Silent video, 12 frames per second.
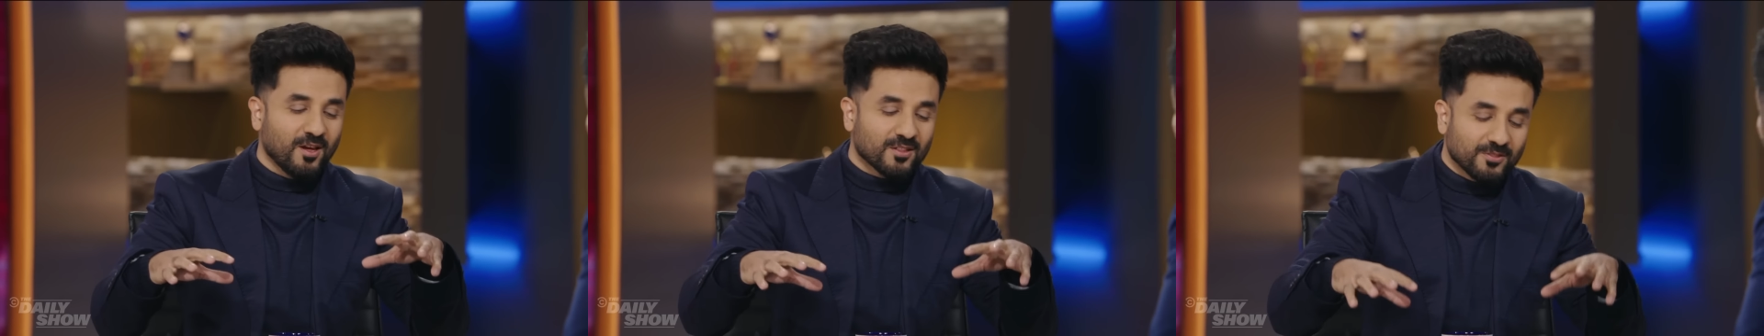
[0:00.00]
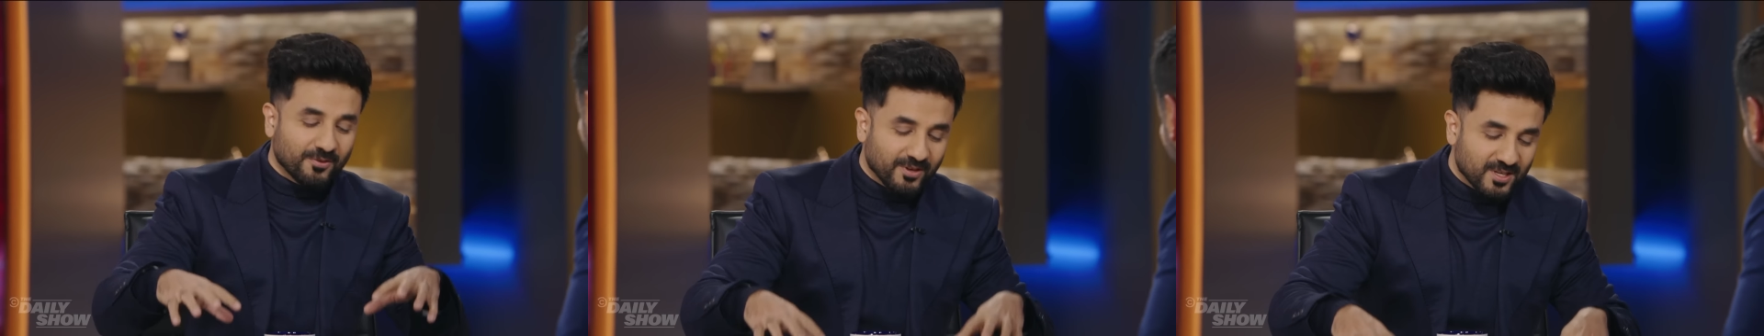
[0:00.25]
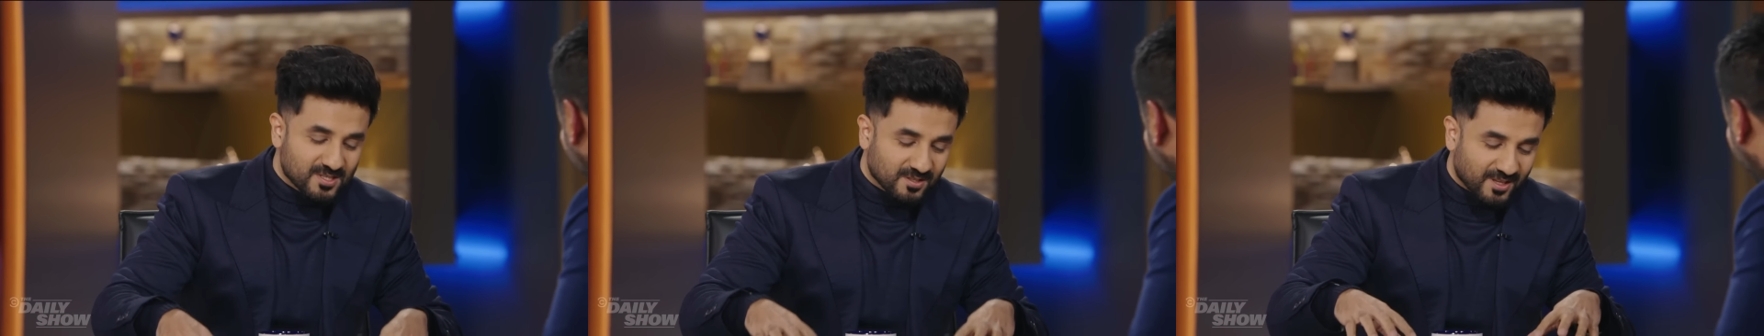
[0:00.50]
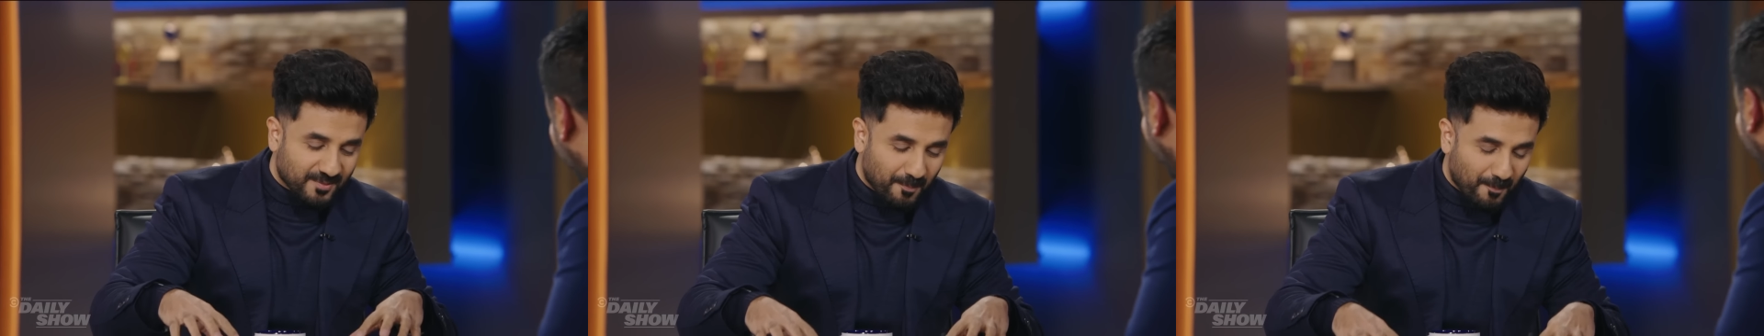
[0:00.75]
the reason
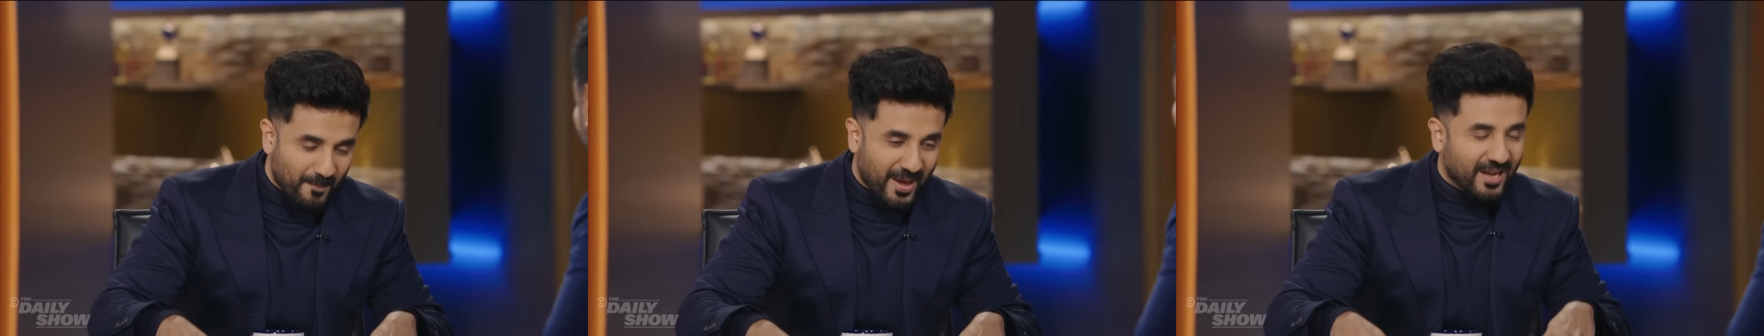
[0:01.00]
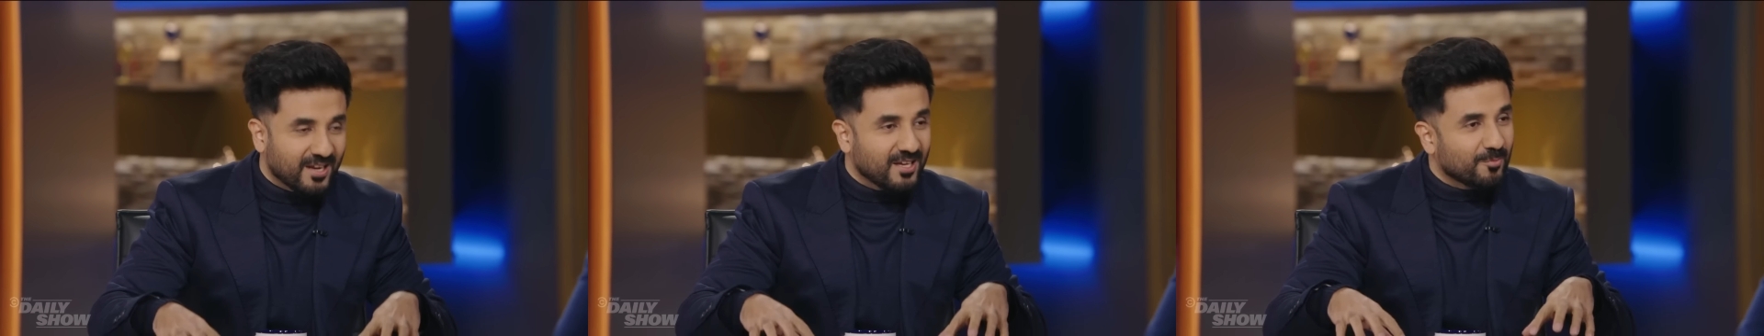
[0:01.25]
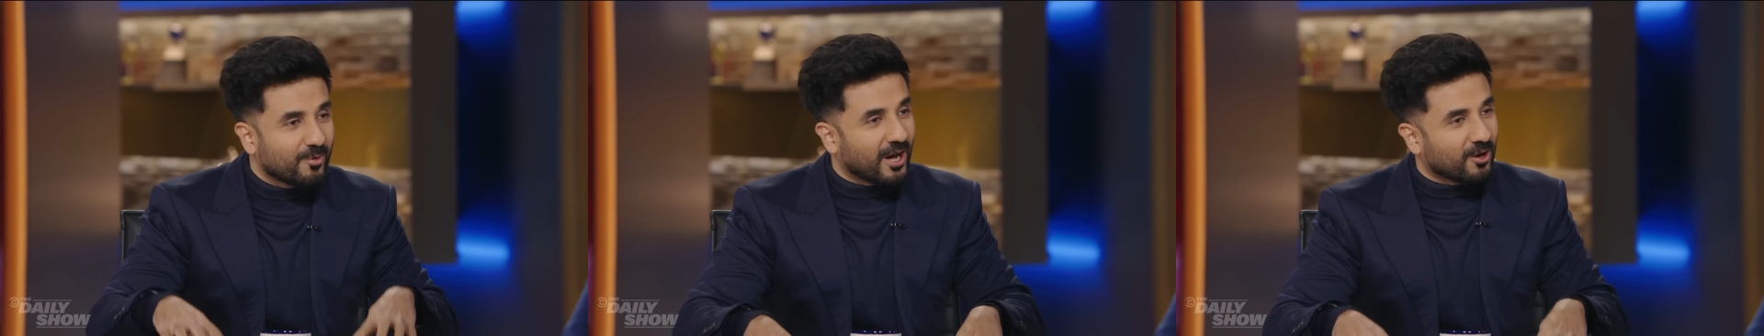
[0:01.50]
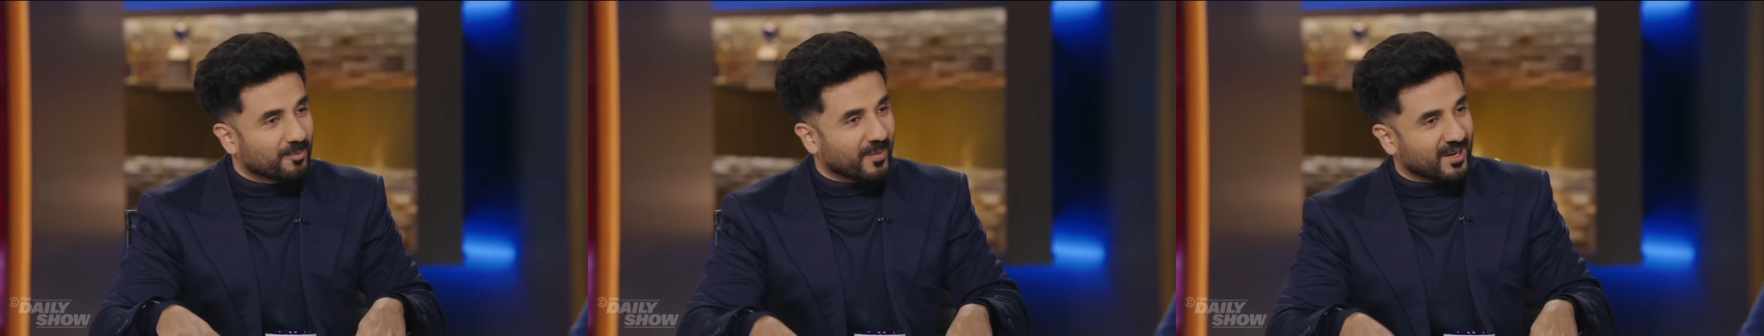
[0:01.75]
that many
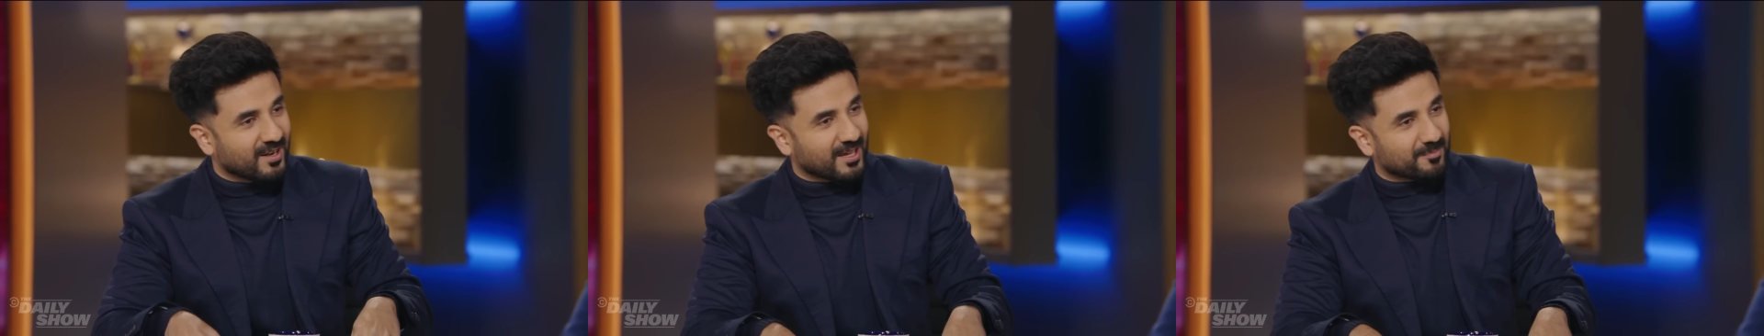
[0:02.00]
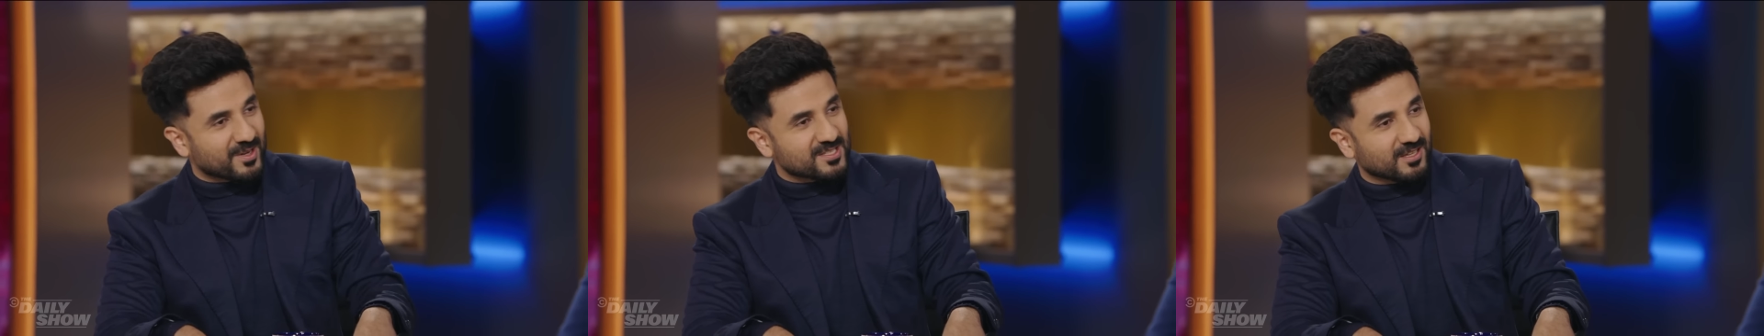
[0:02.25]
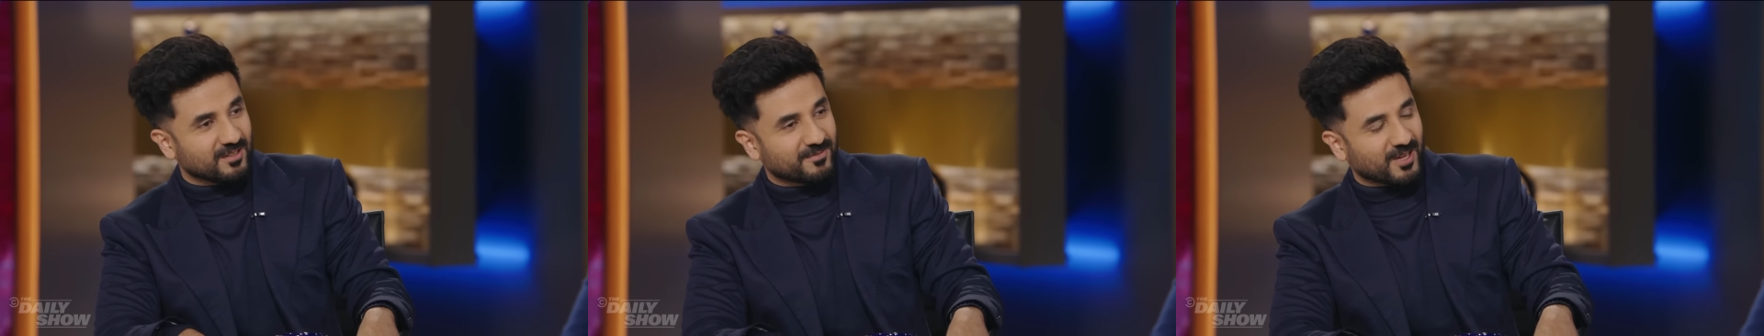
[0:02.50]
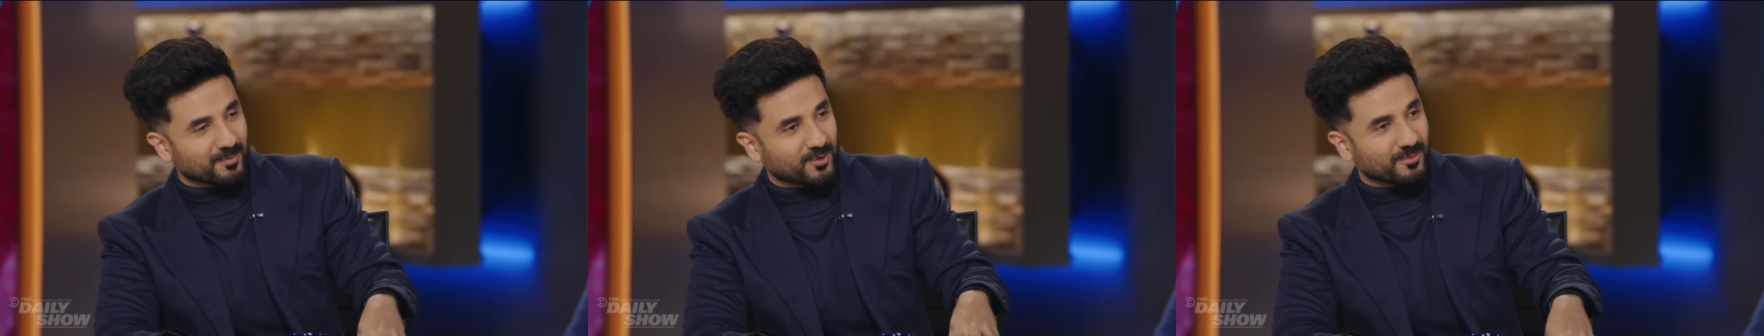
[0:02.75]
brown men like myself
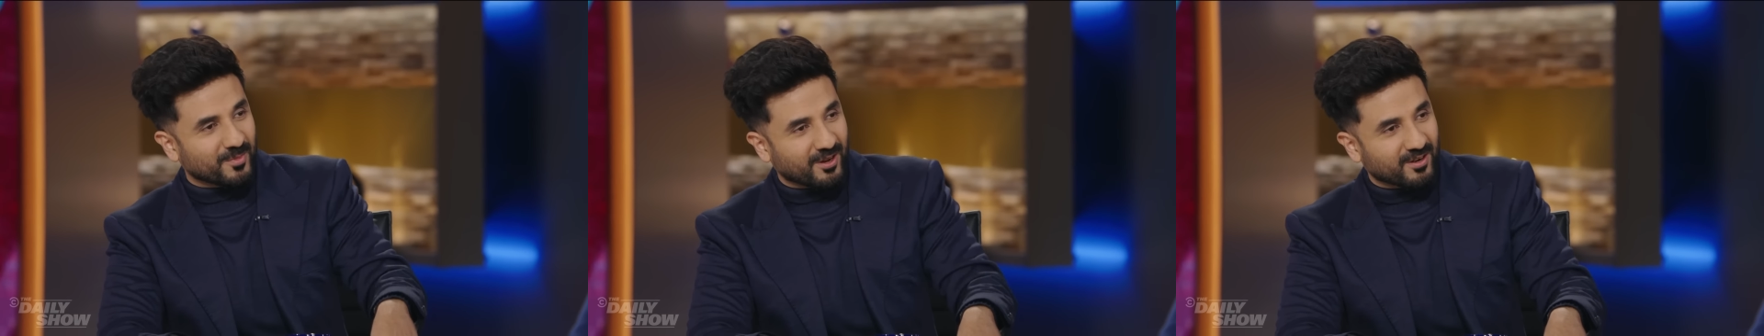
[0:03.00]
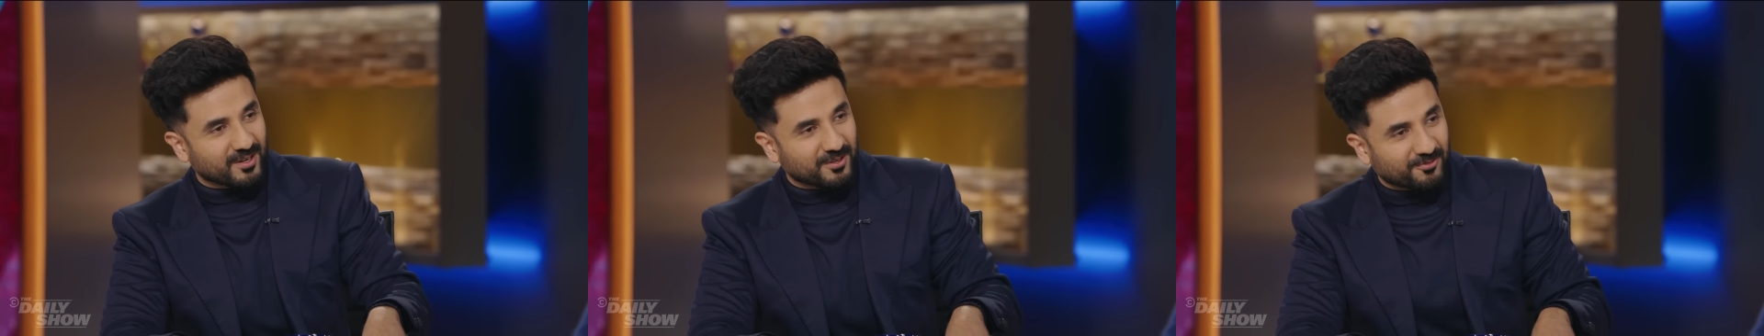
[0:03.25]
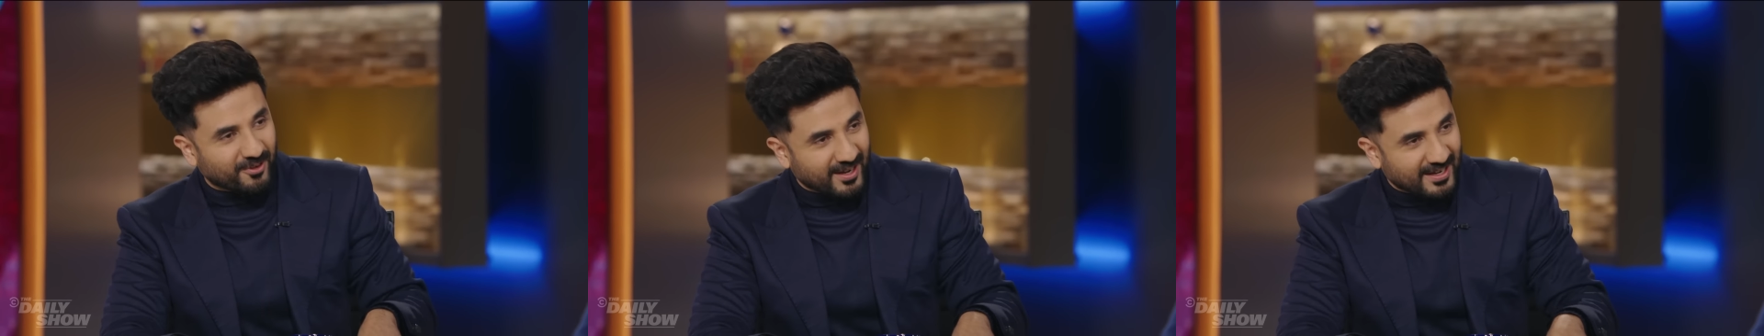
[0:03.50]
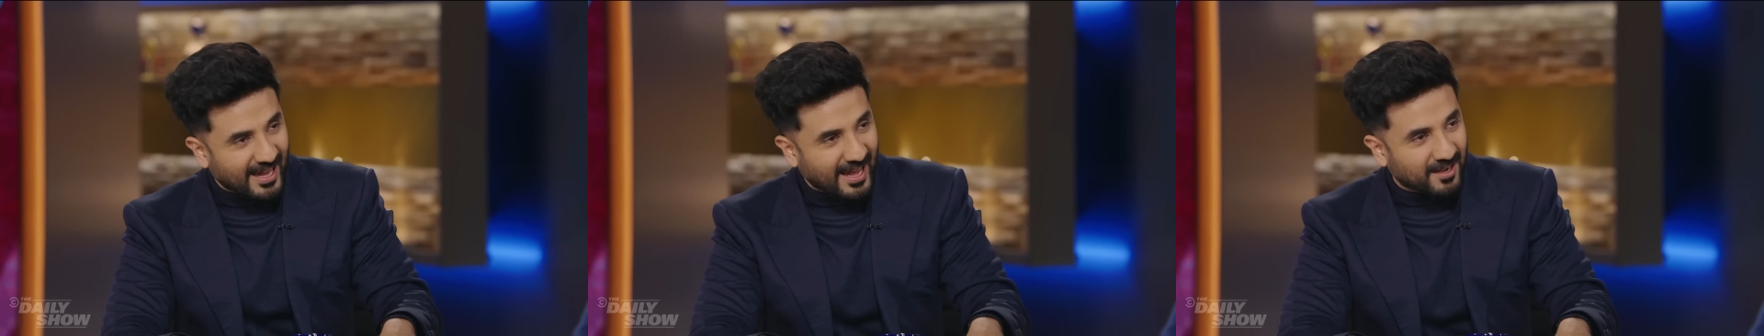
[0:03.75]
come to America to try
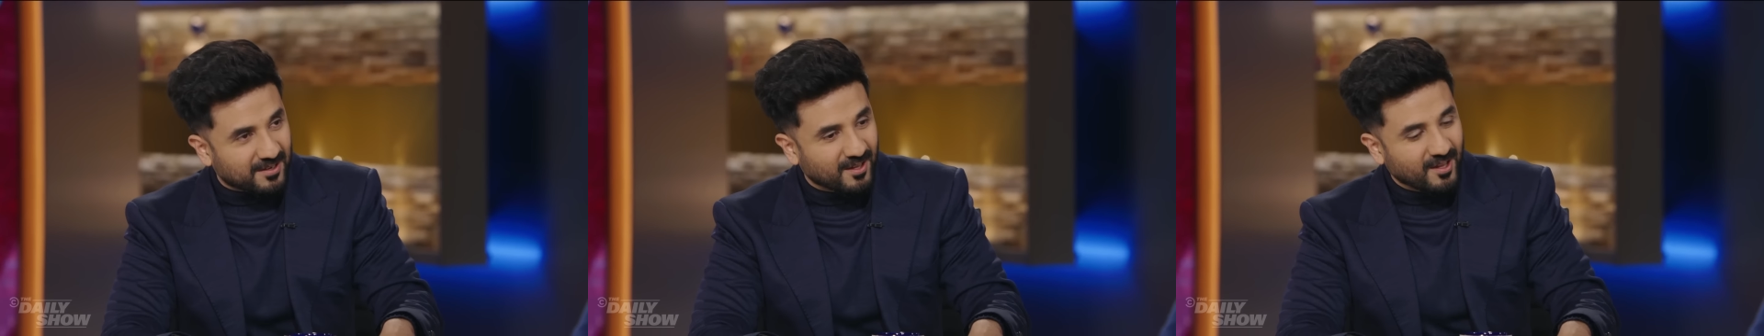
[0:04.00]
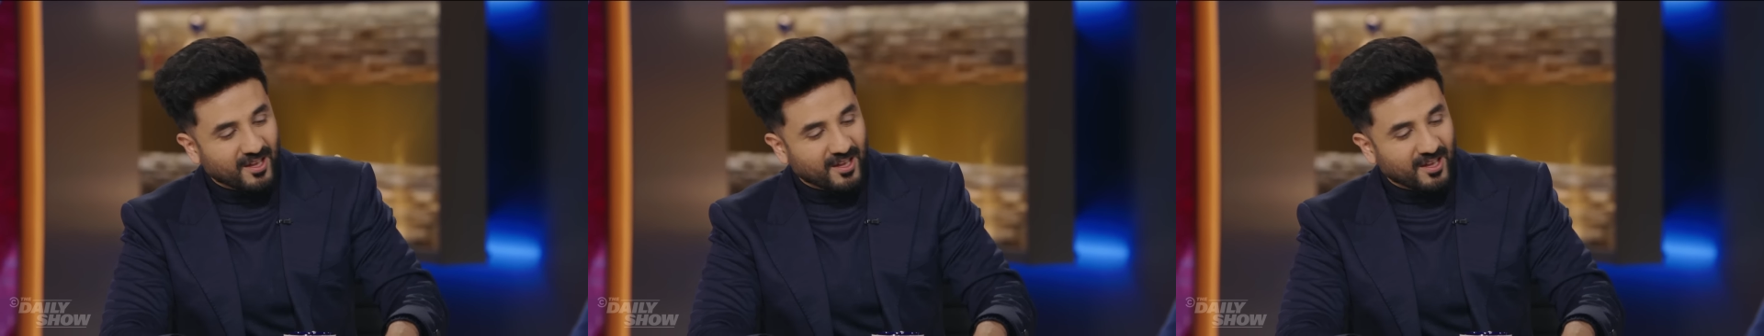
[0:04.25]
and act